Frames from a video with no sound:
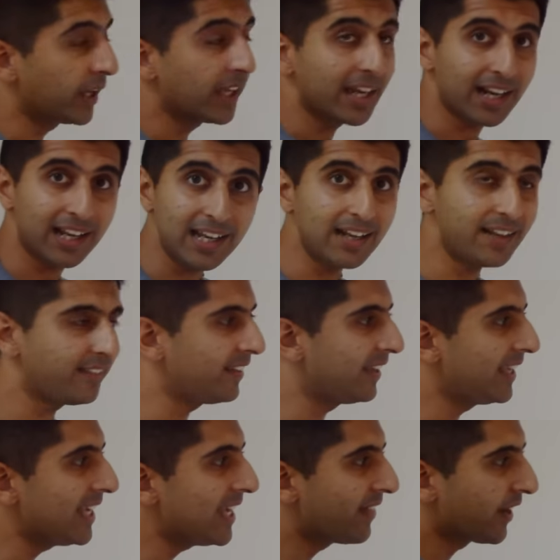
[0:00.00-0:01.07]
We can clearly
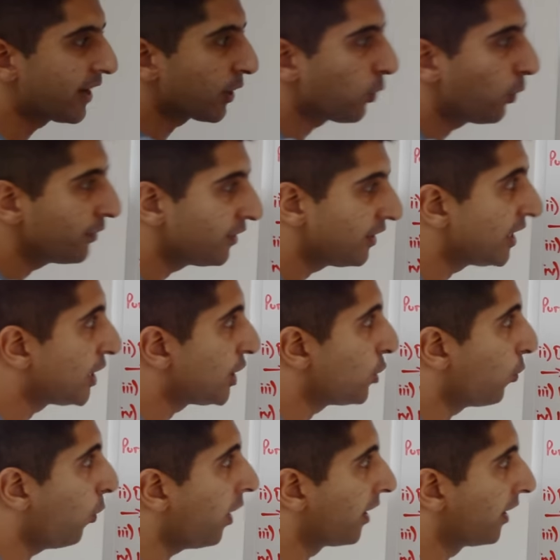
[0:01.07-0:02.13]
see here that at quantity
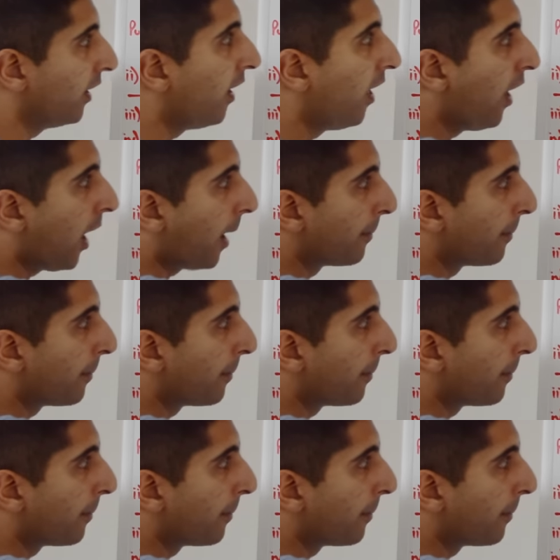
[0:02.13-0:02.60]
Q1,